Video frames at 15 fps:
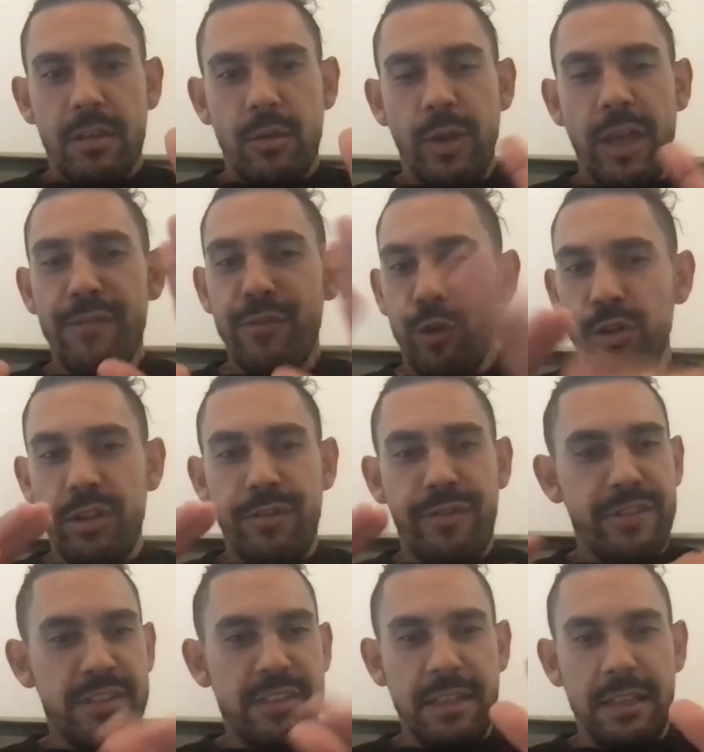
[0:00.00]
We have all the
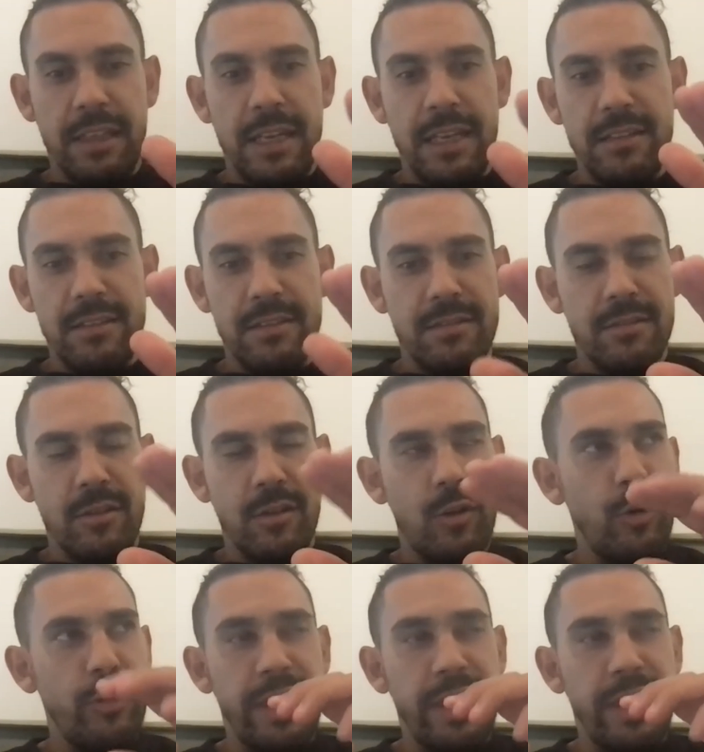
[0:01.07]
facilities, all